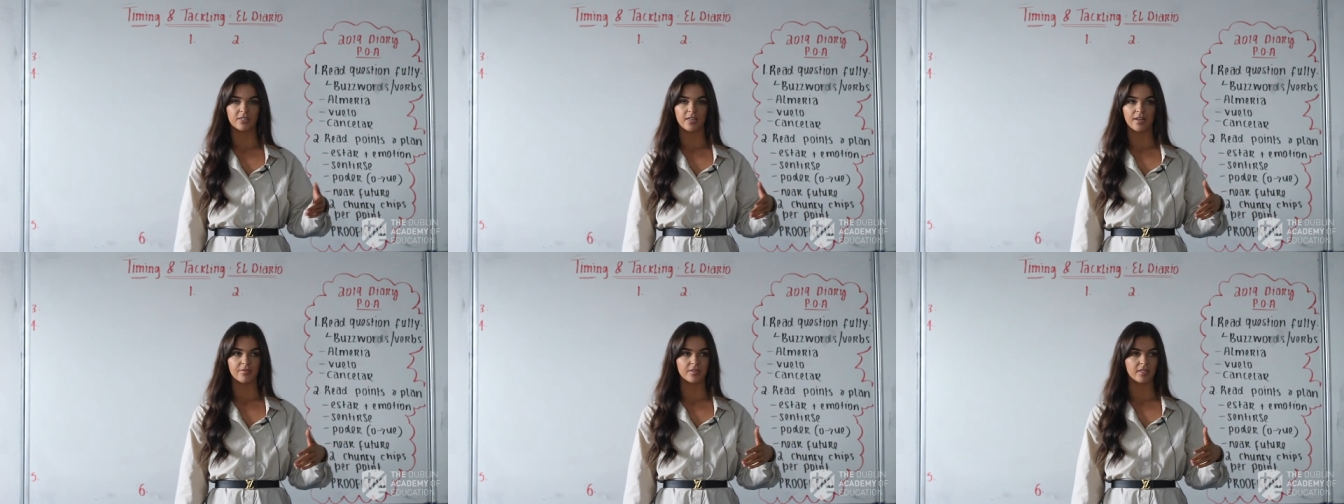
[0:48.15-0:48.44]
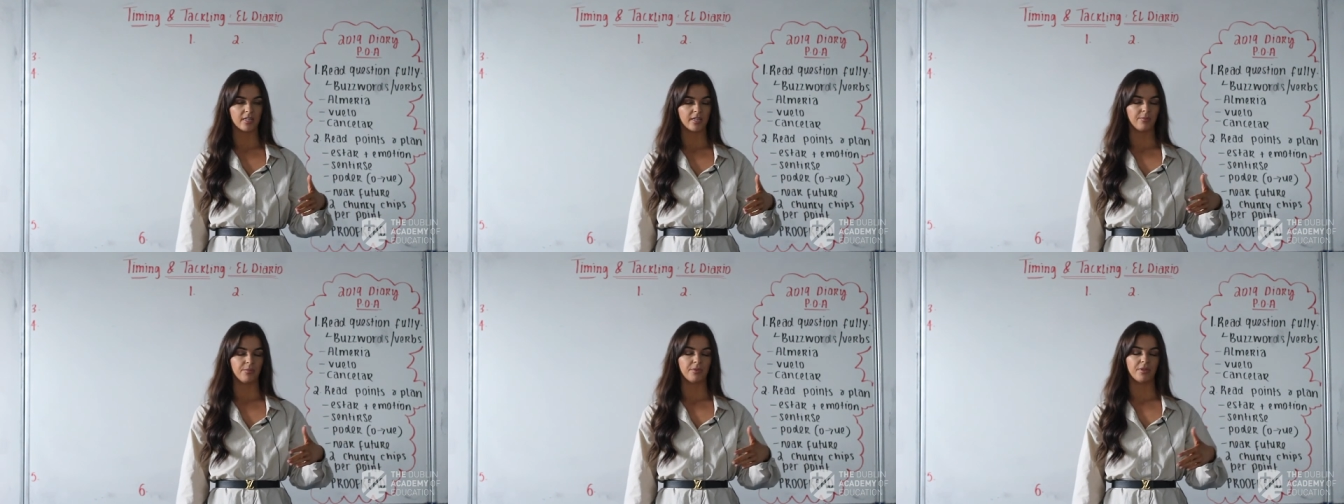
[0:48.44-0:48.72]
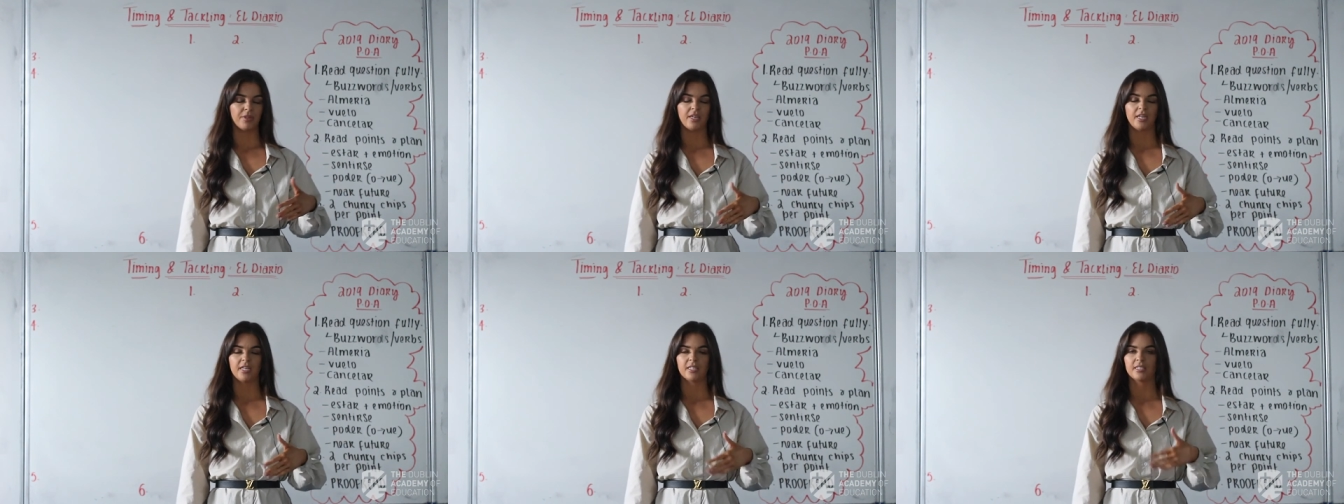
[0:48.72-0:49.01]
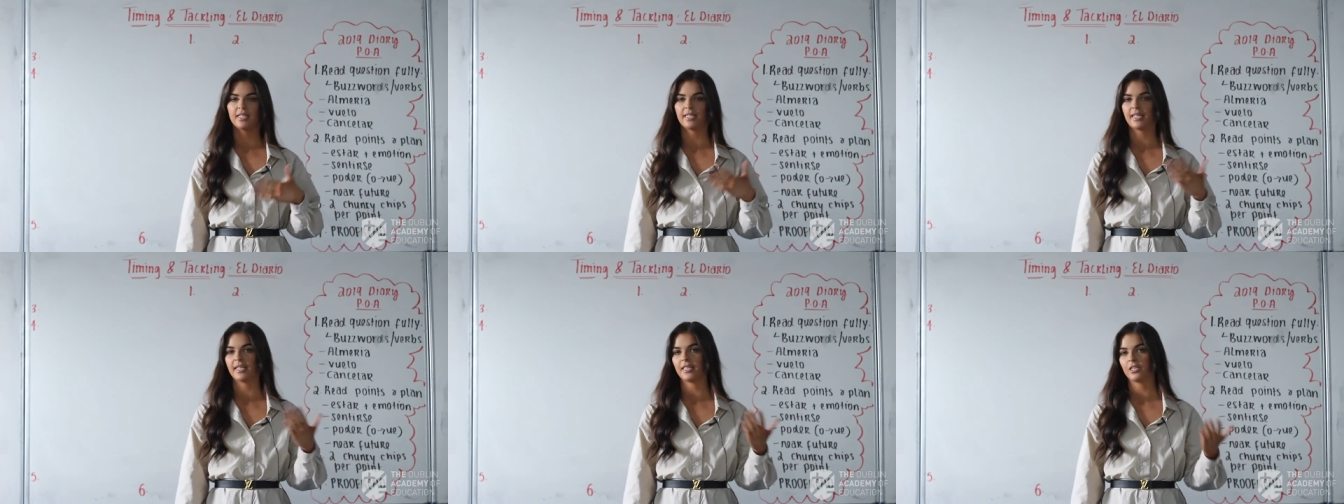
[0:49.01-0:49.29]
Obviously, with things
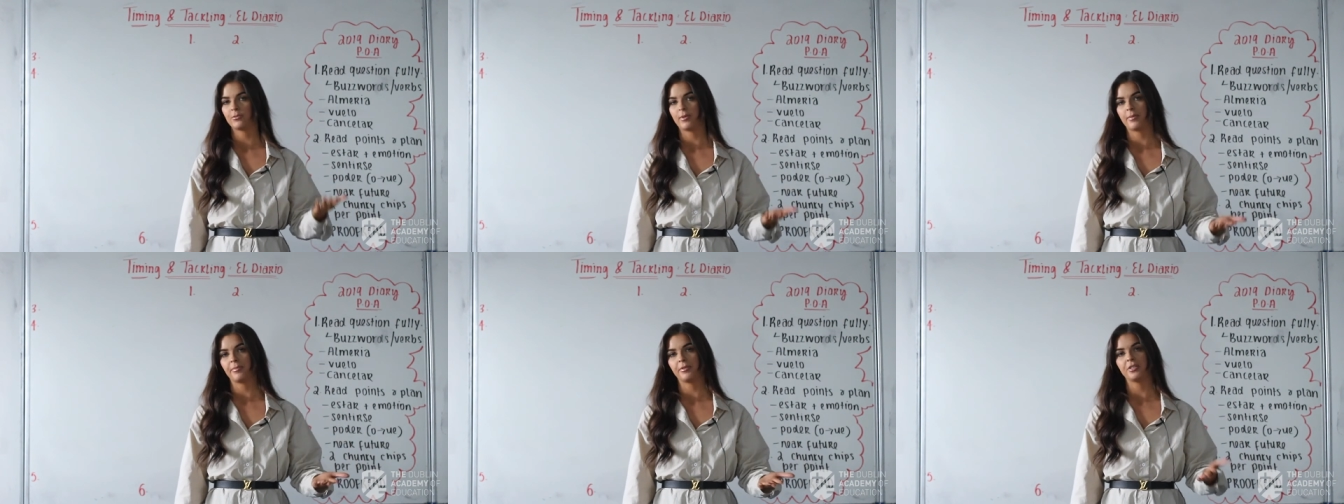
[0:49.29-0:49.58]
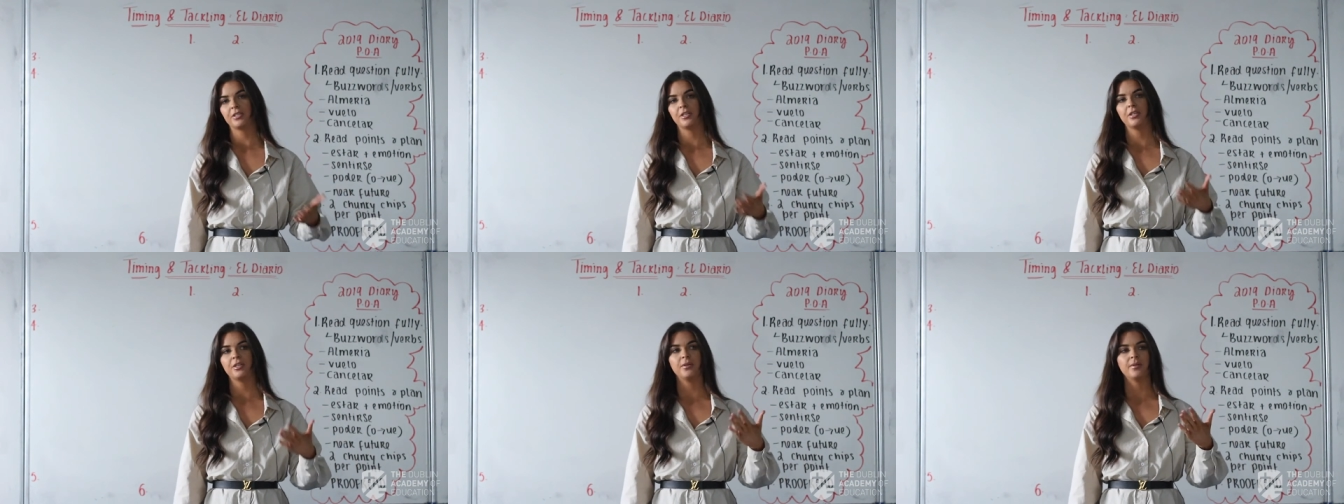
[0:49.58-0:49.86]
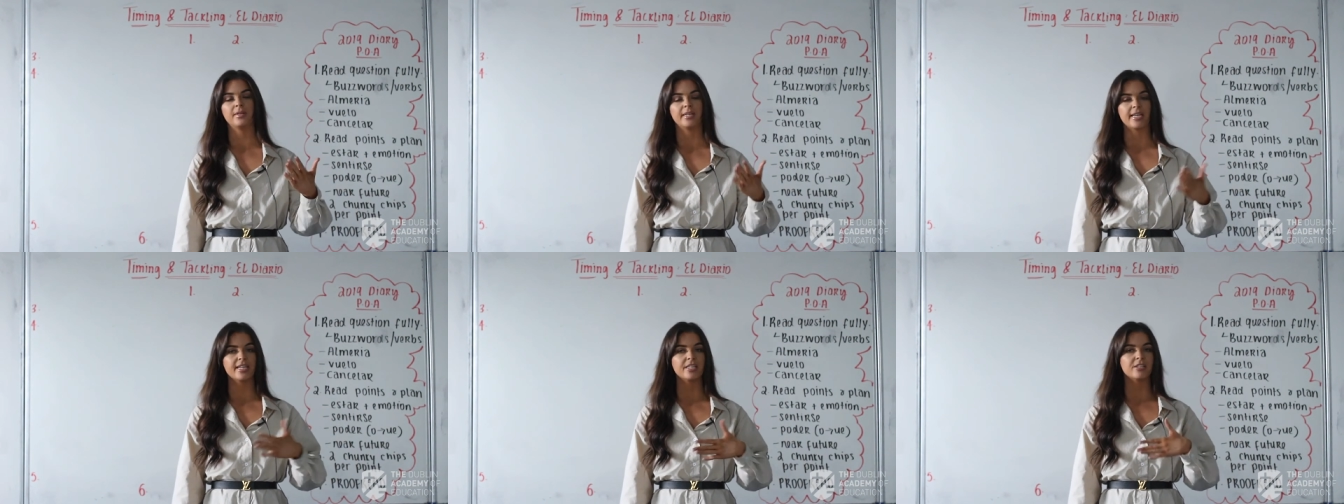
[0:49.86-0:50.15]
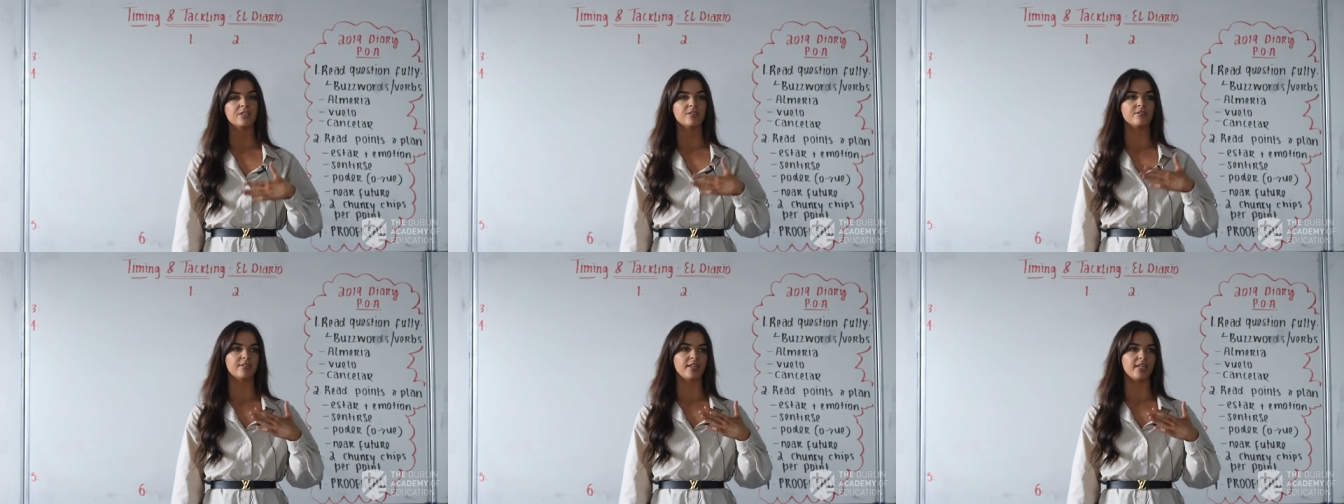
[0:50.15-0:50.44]
like English paper two and
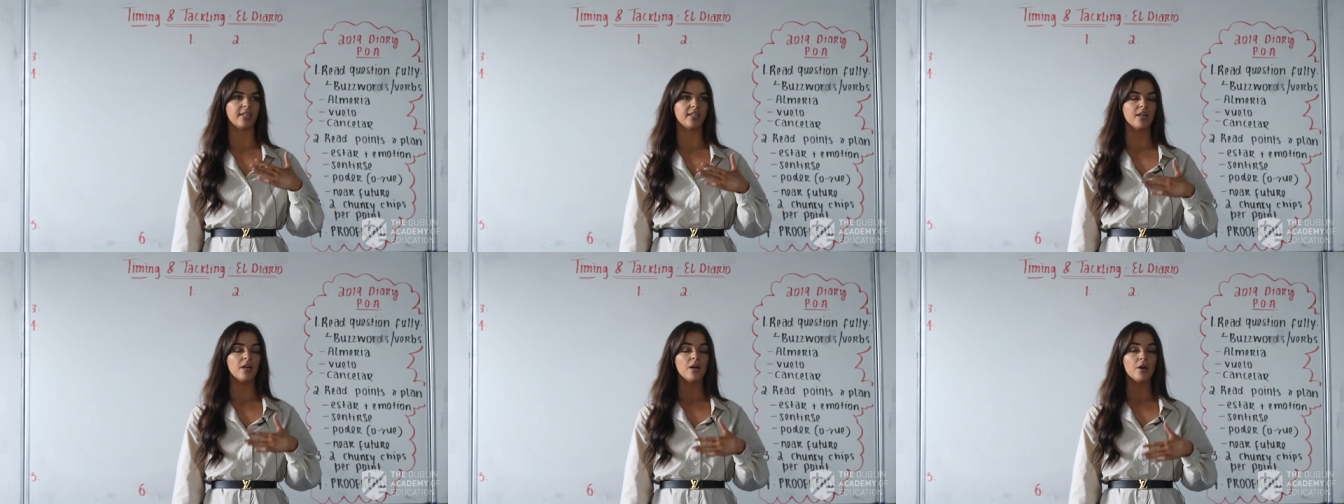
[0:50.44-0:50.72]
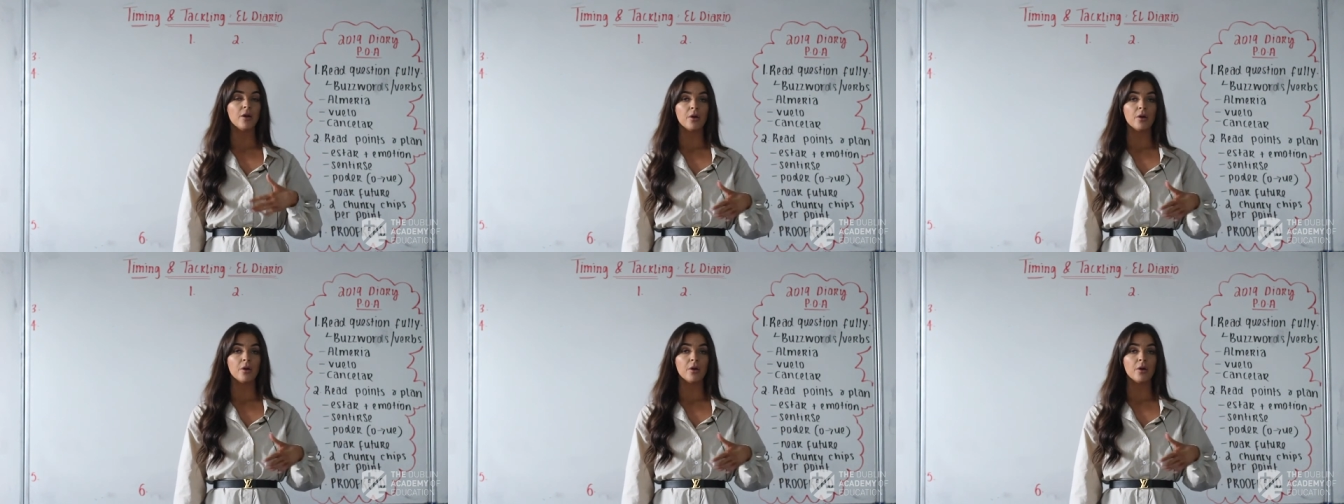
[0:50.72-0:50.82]
history and